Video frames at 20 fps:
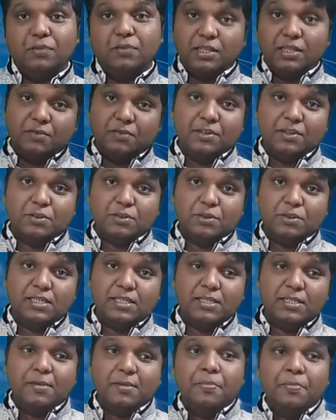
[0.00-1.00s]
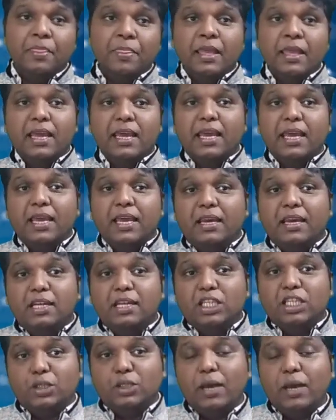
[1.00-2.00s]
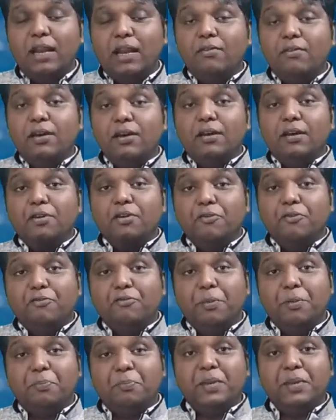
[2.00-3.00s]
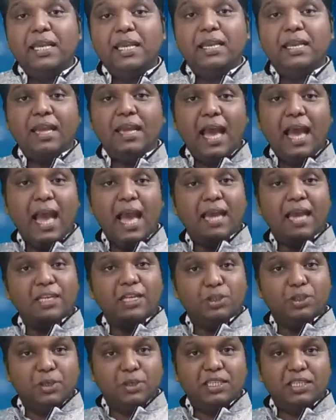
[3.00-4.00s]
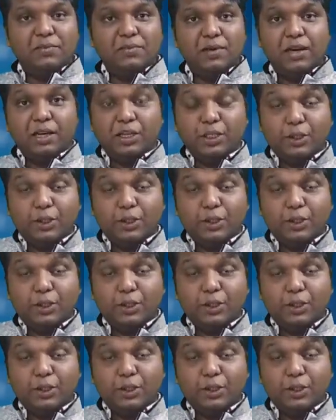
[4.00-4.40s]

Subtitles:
What is the first question? 12, 15 and 21.